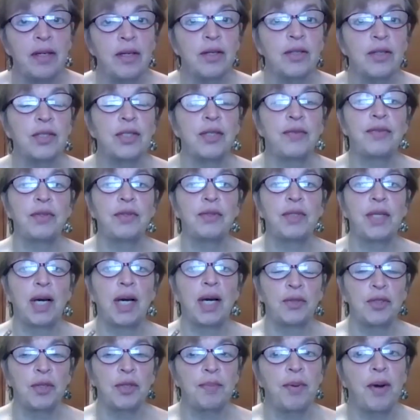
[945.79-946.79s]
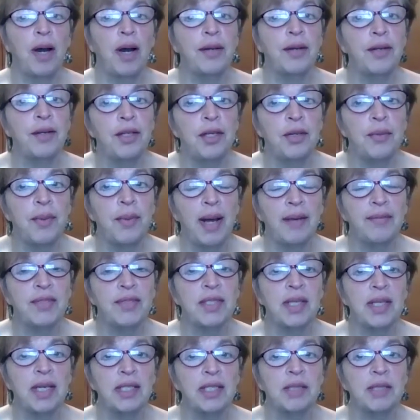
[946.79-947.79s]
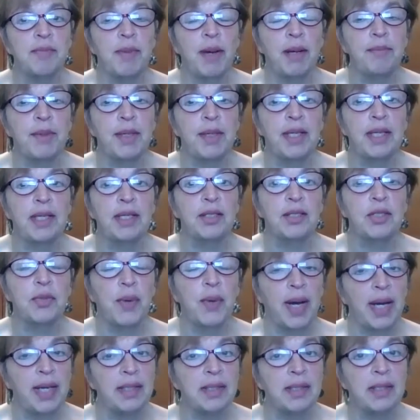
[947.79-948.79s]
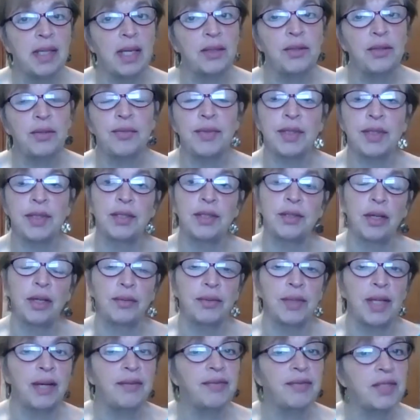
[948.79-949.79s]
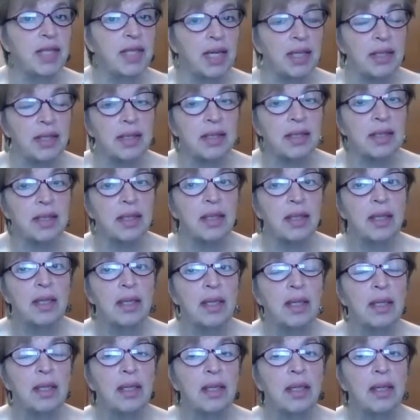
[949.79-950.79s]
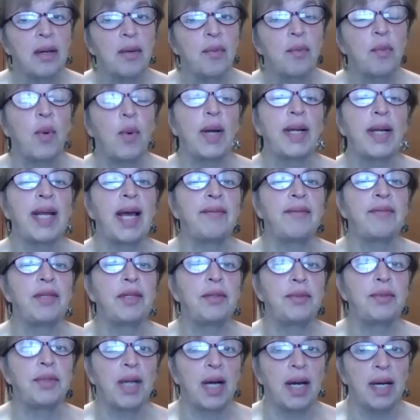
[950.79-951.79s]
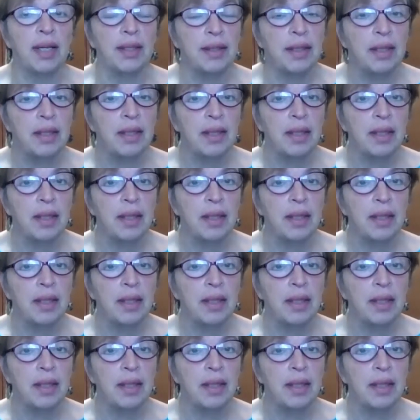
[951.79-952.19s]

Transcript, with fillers: because if you tell your partner you have six by bidding it twice and you really don't have six, what have you done?